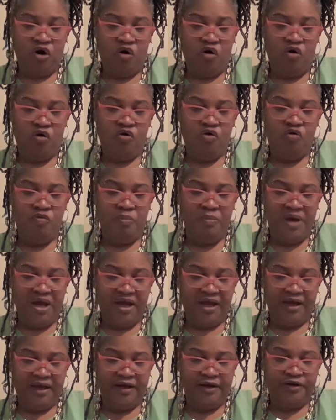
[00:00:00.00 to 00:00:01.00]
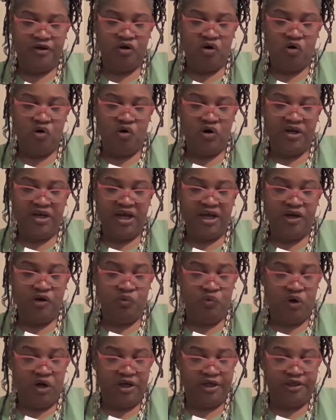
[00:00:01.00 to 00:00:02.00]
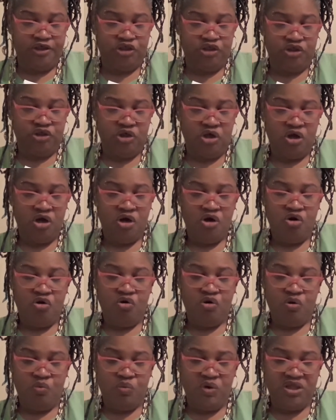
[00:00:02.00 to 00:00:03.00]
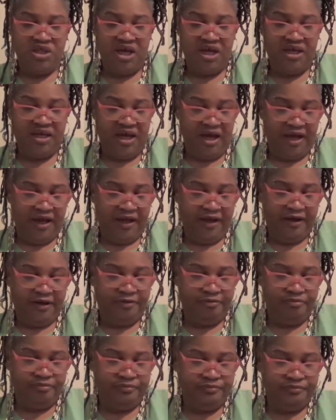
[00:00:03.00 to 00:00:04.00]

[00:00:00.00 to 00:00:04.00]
old man on a crutch or with a cane,